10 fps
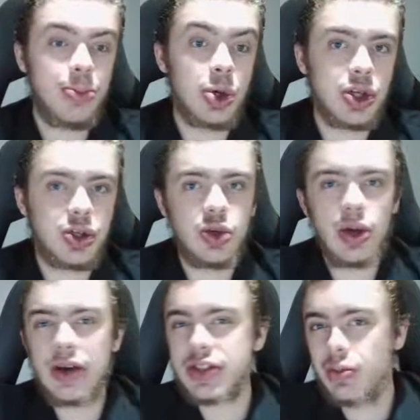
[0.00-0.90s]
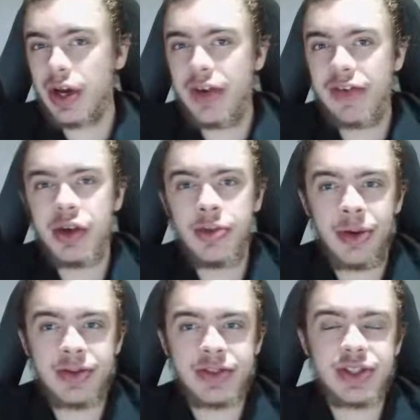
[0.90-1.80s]
But you do have to wait a few
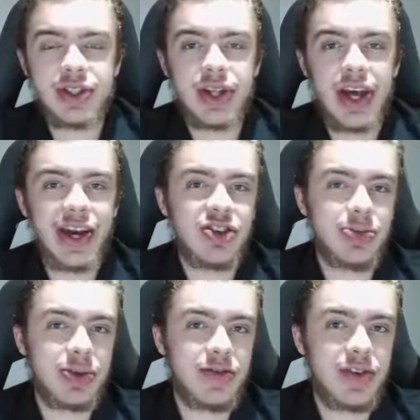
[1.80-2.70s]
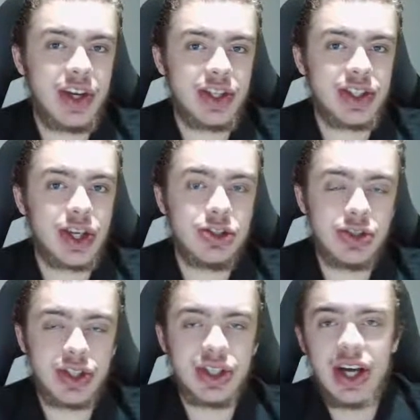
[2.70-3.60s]
months until the airdrop is finished, and
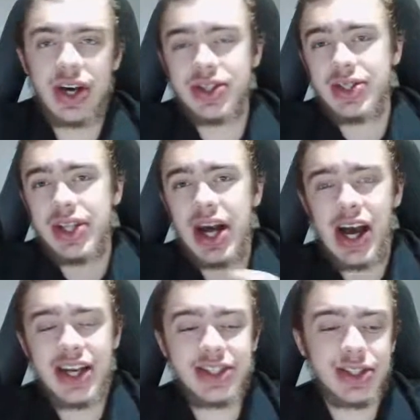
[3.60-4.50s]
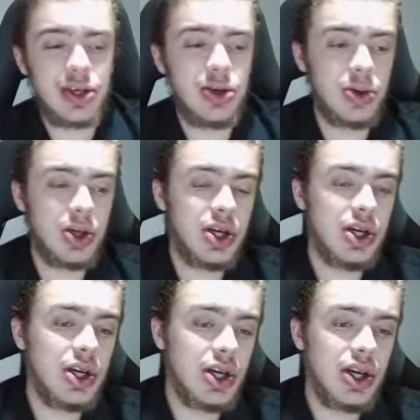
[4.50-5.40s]
usually until the ICO
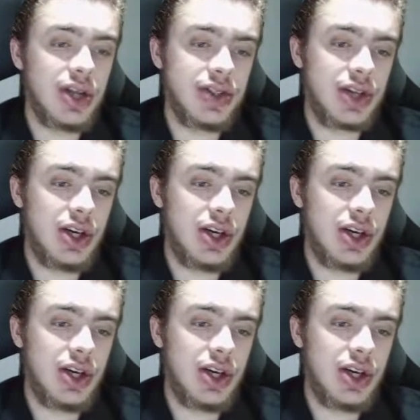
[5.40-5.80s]
has